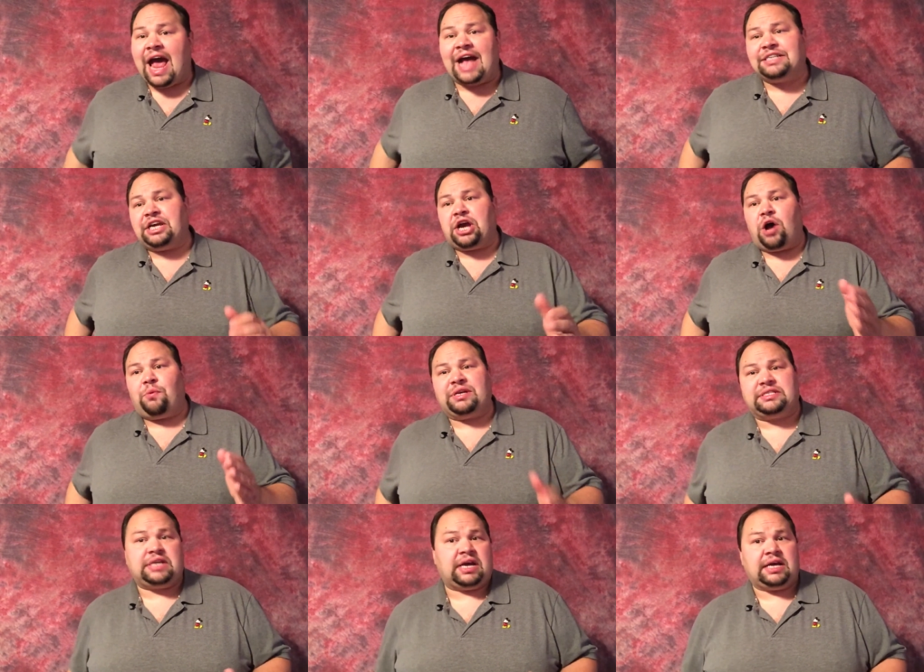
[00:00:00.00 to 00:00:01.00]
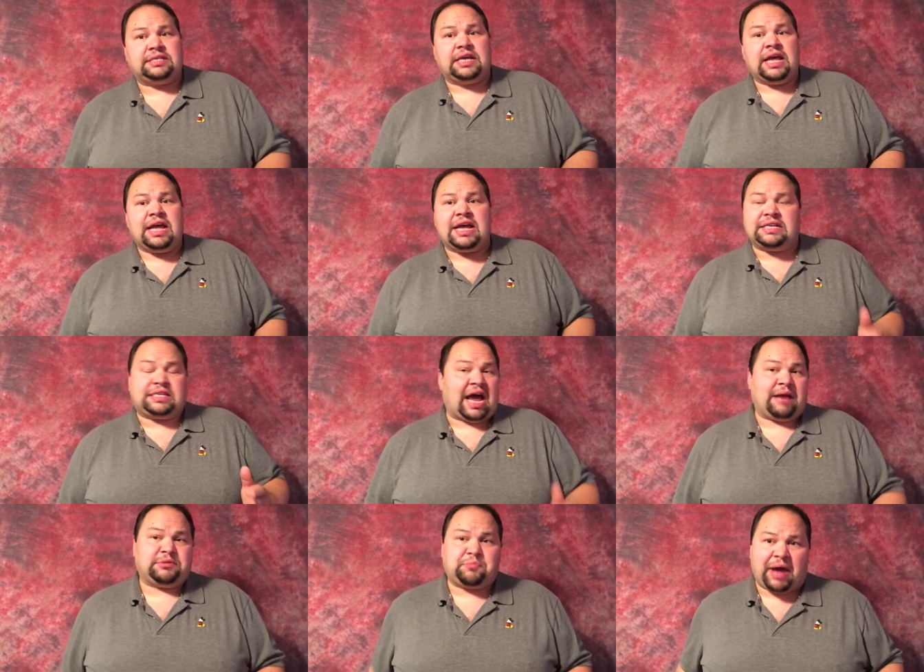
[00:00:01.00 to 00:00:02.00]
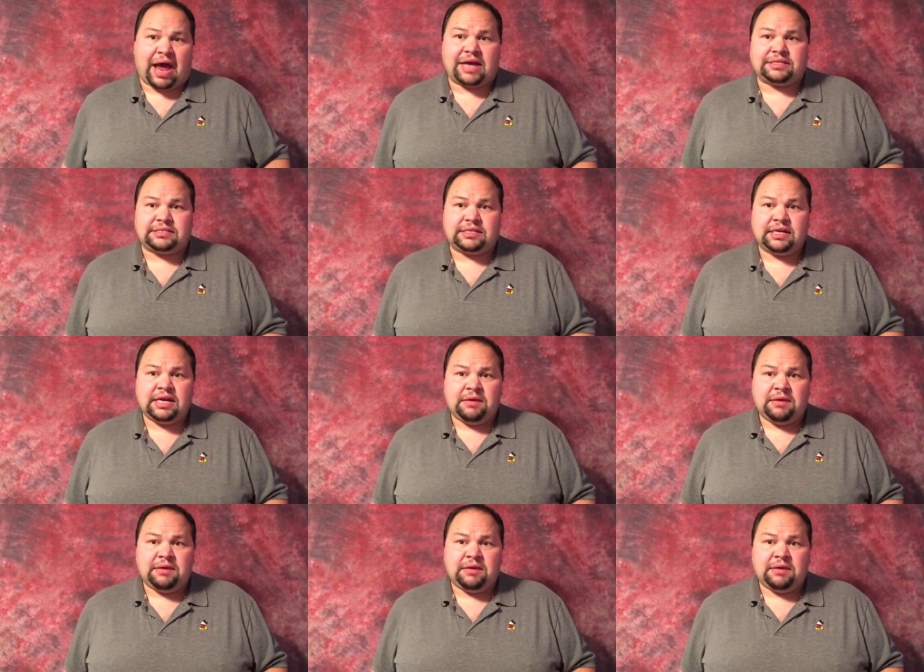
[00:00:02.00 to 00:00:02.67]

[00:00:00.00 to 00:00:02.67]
as he always does in times past.